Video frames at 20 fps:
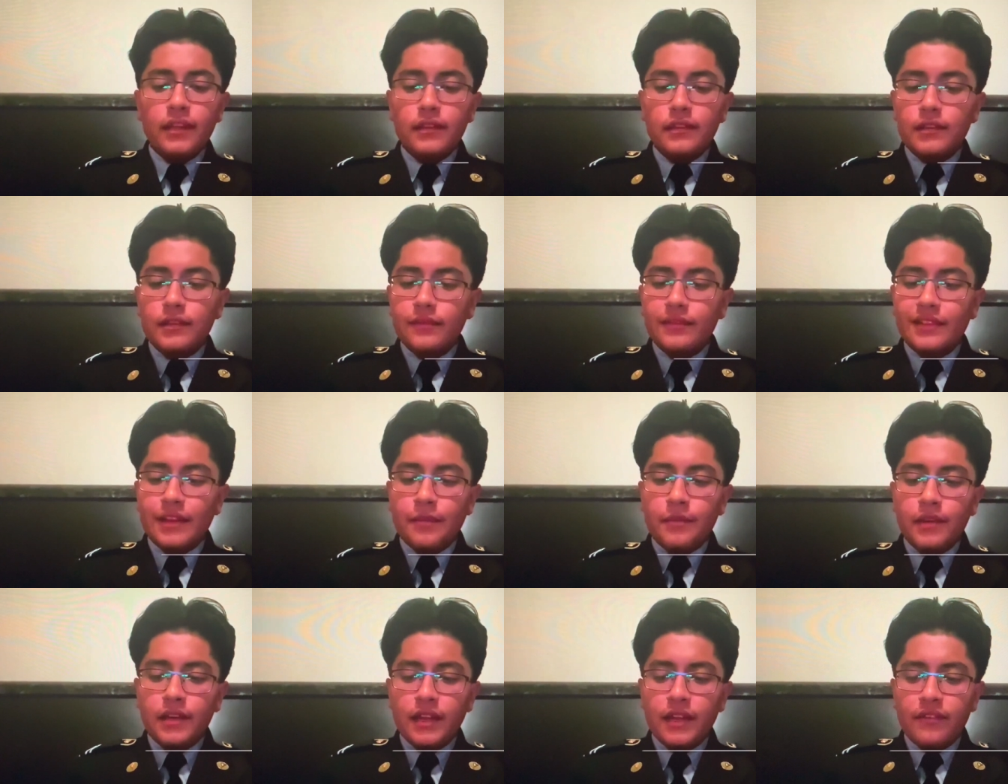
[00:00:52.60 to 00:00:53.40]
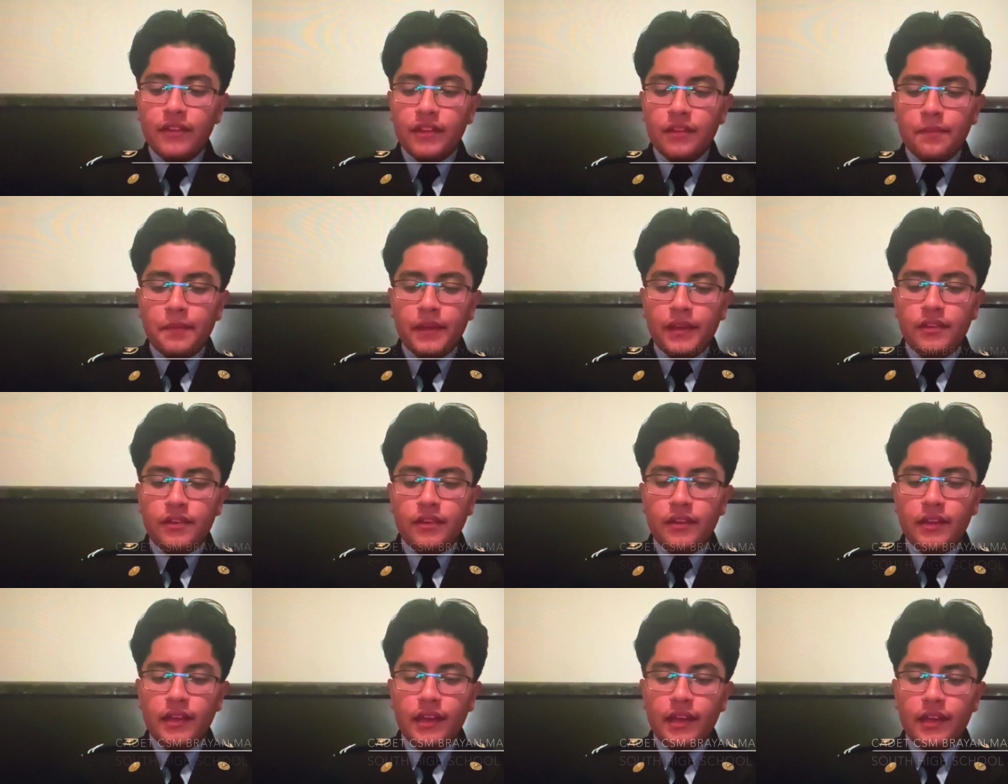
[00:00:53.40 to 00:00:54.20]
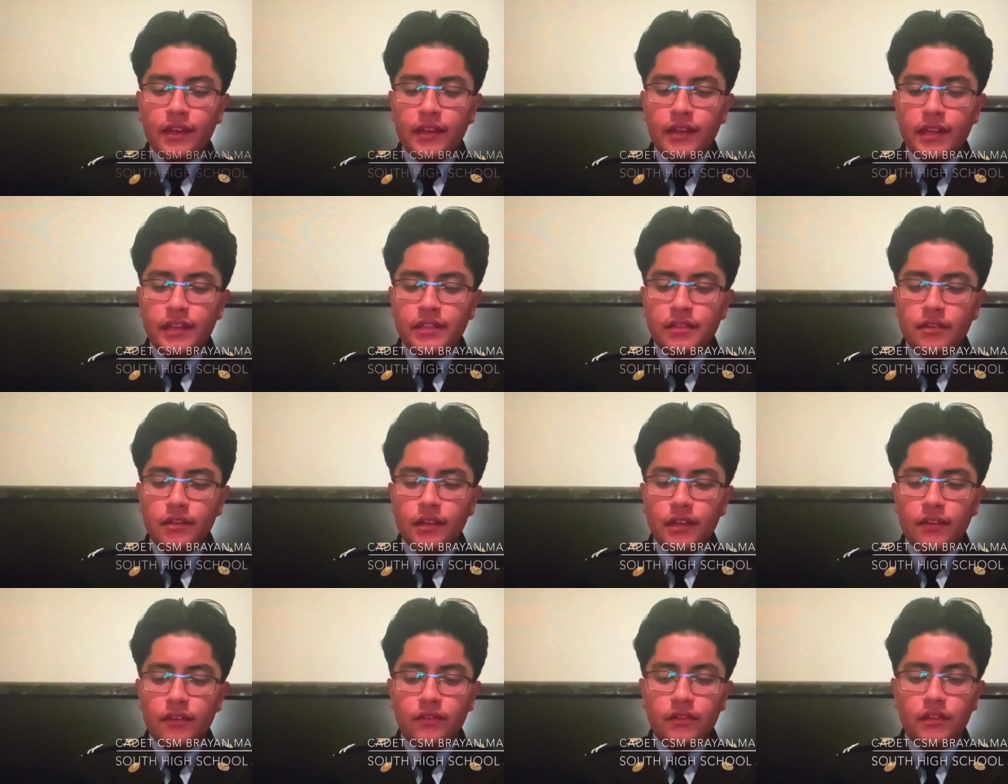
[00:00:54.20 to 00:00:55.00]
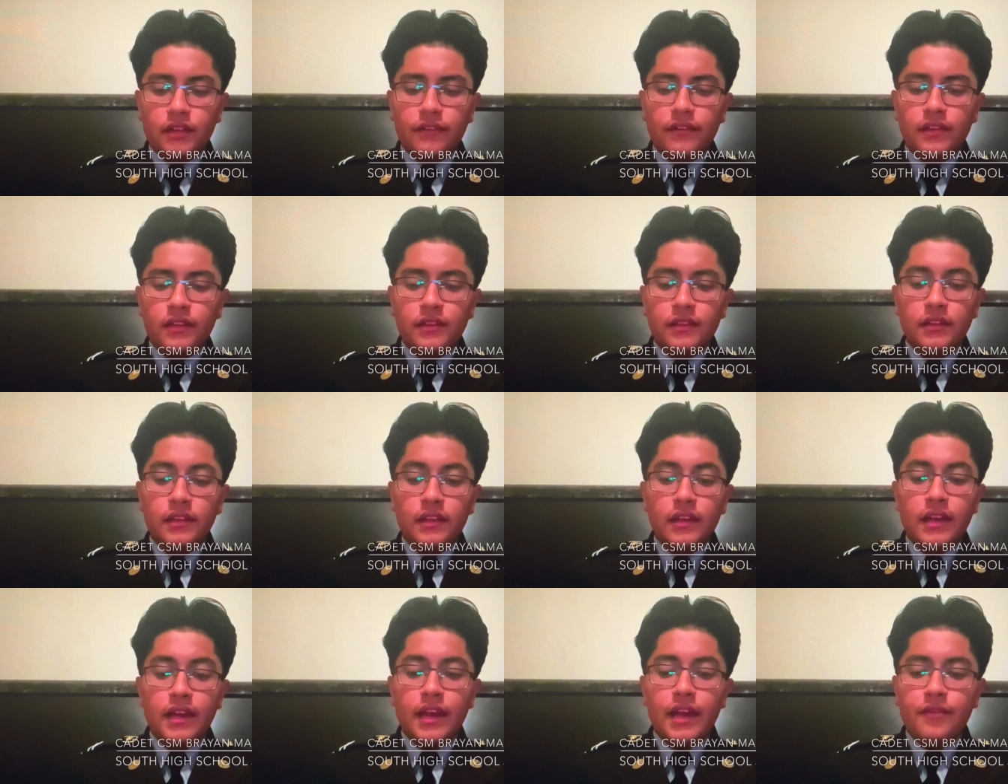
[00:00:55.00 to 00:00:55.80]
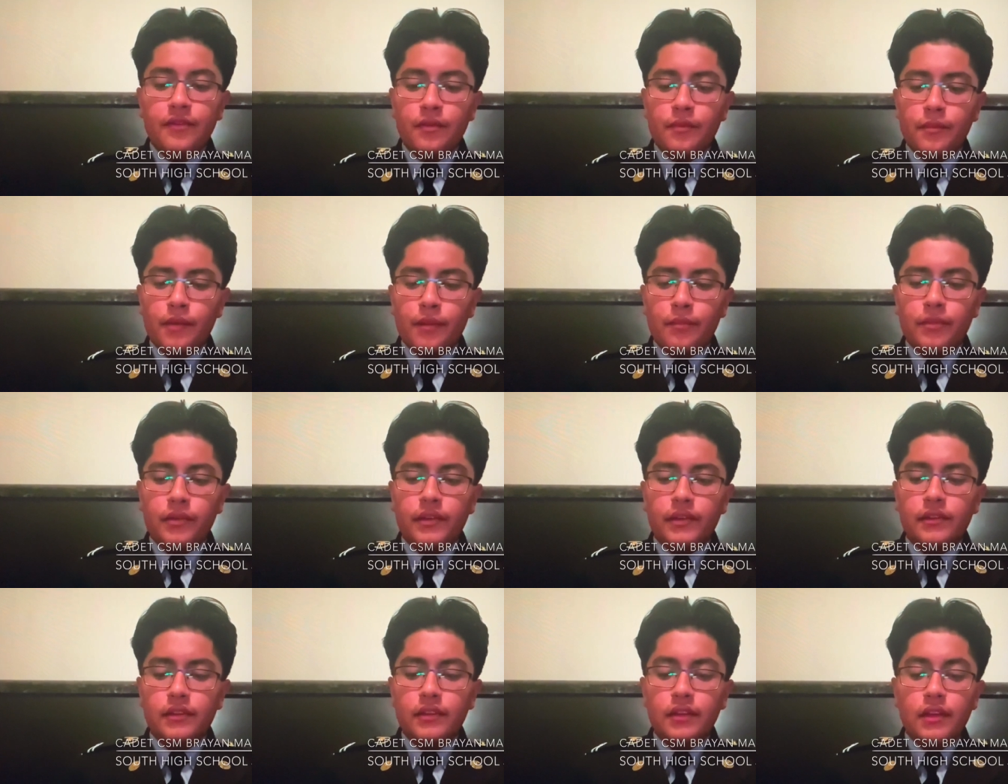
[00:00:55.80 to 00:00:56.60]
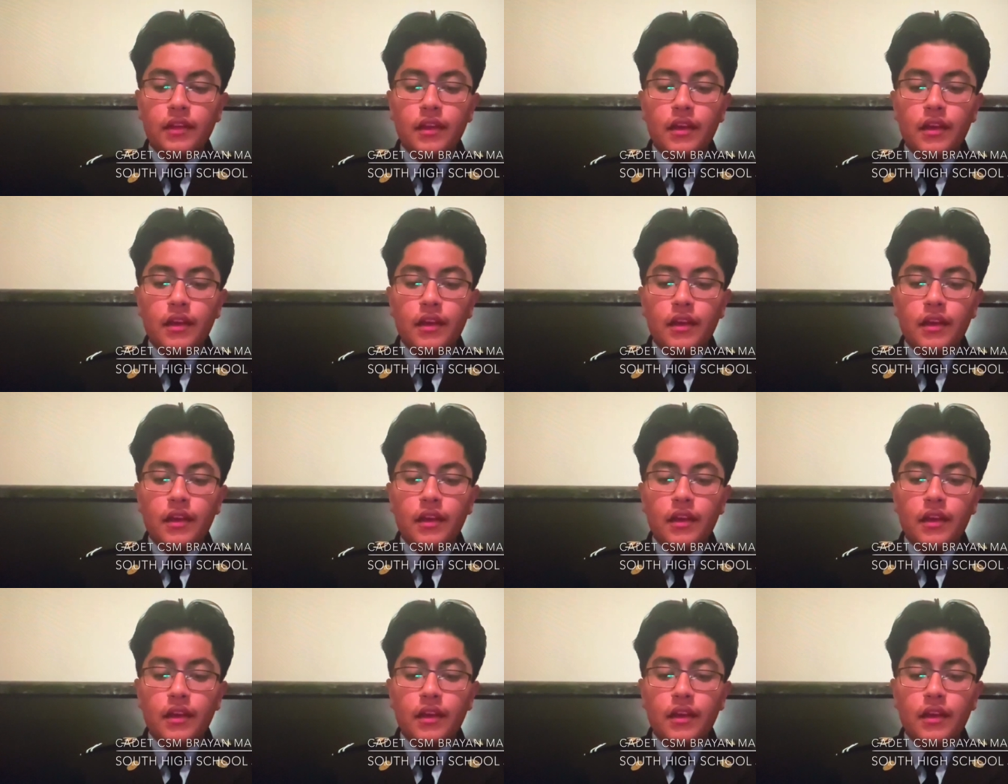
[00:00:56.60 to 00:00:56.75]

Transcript: September 11 is Patriot Day and National Day of Service and Remembrance.